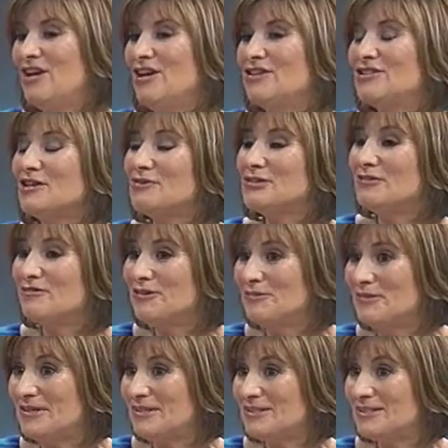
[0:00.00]
So in the few
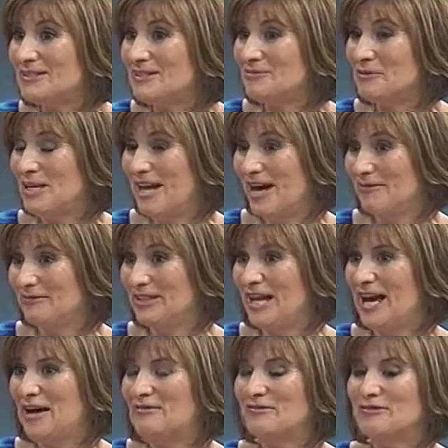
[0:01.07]
minutes we have
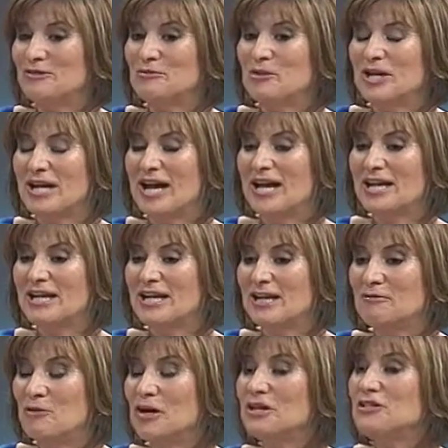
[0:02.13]
left, what I
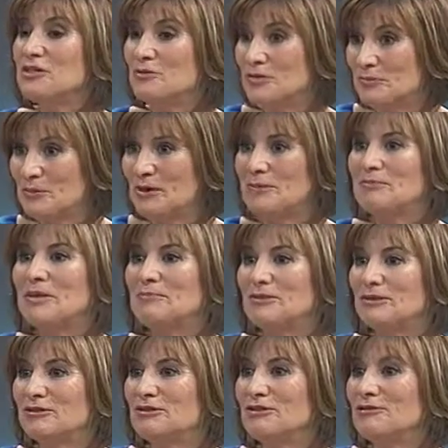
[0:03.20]
want to do is point
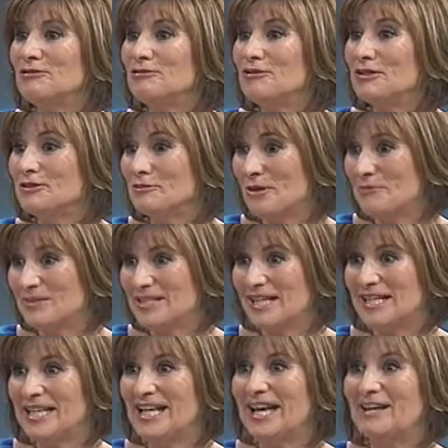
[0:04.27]
people to your website
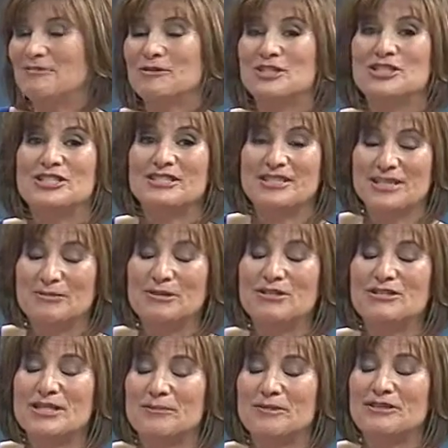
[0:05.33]
again, which is
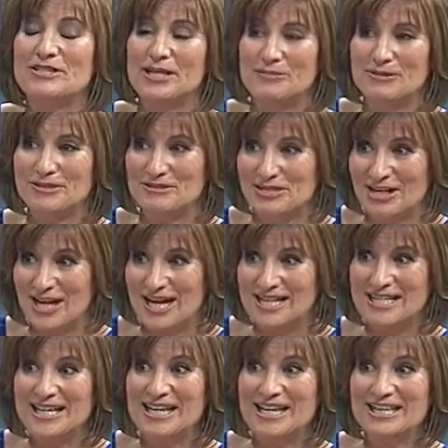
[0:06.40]

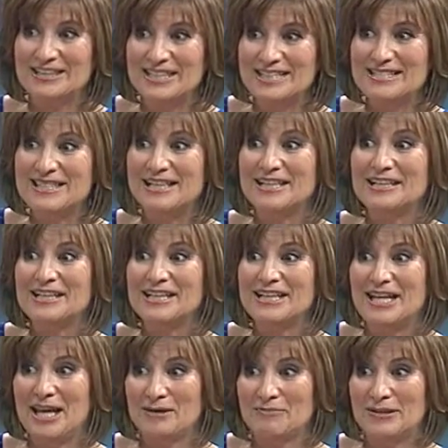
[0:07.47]

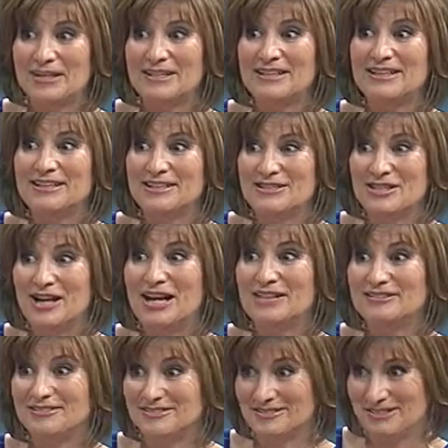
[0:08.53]

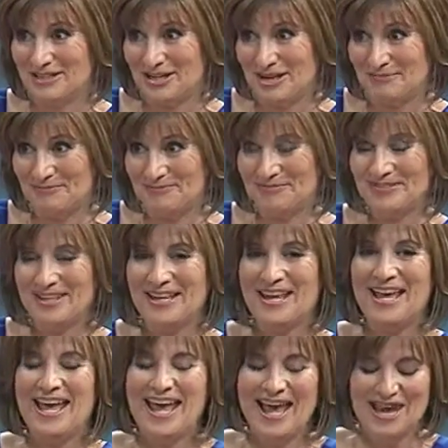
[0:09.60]
www.lisacampion.com. Okay.
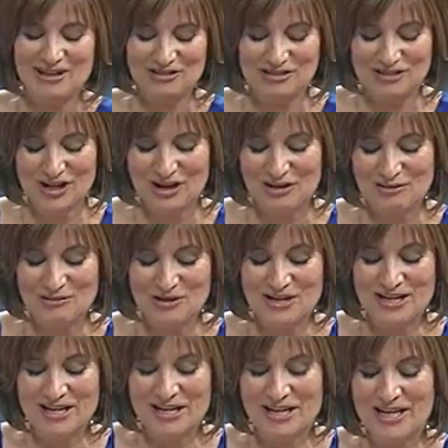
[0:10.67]
And so
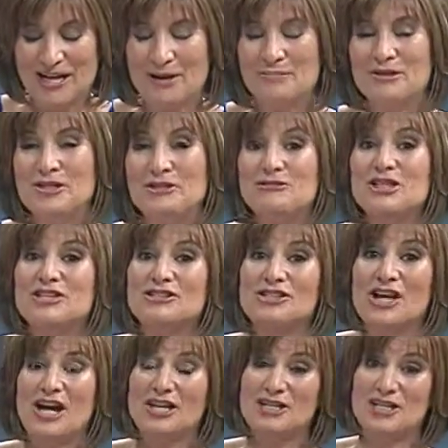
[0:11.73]
you just
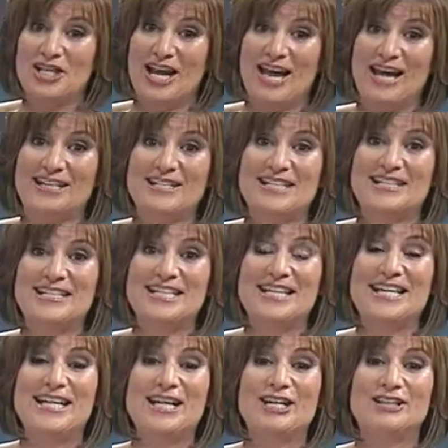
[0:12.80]
got a chance to
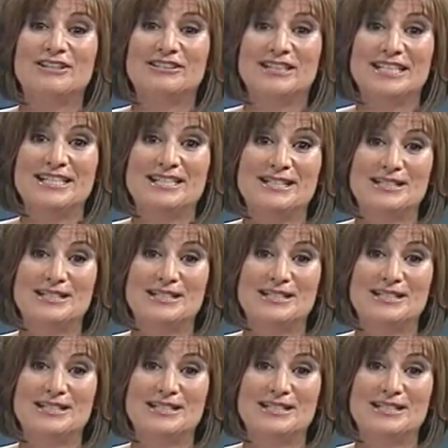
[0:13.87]
hear Lisa